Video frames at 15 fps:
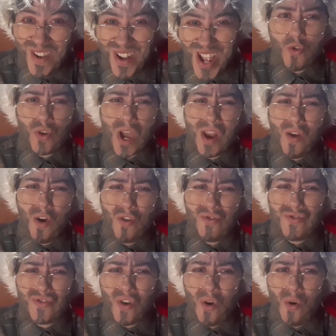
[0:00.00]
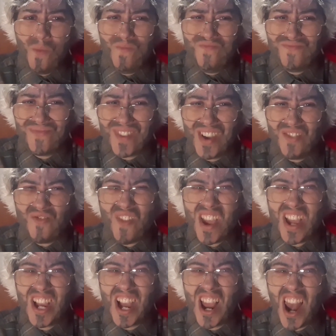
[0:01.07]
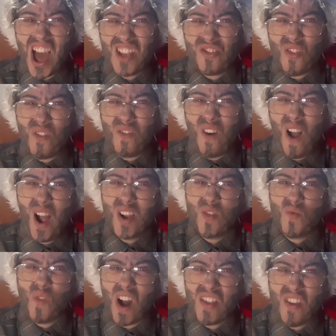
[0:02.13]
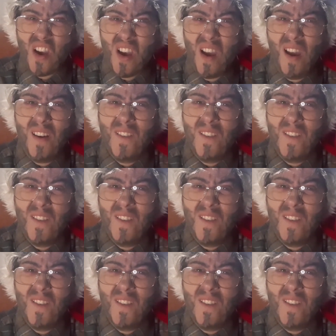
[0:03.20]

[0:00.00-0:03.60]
You can also drink a lot of water,